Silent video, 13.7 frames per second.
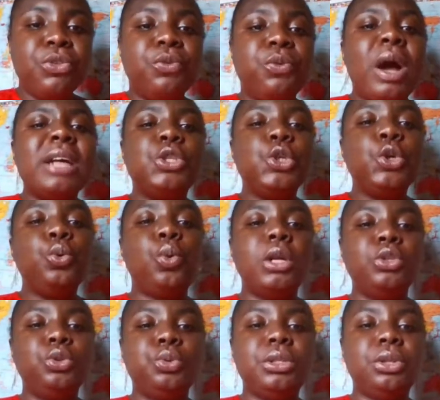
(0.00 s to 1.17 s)
For as you
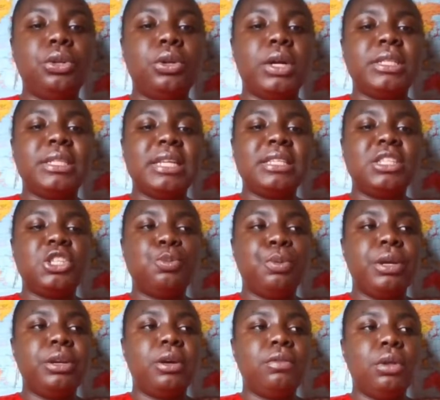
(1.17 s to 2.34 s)
watch with the Lord, says the
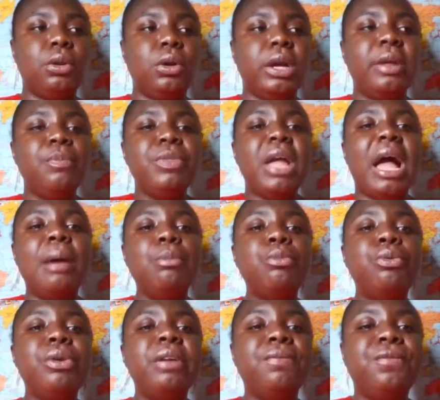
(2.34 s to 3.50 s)
Spirit of the Lord, I'm
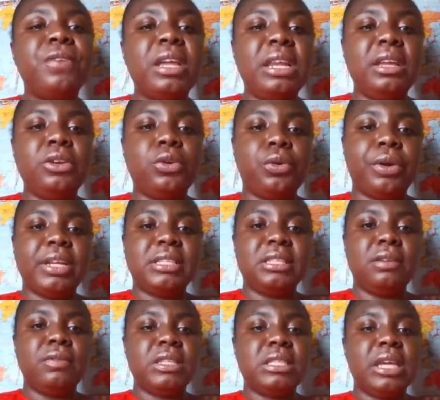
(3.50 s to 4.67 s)
revealing
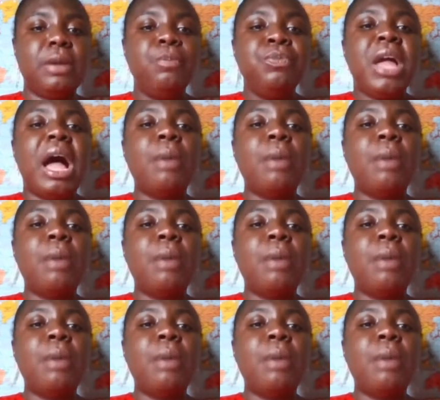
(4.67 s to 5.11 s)
creativity.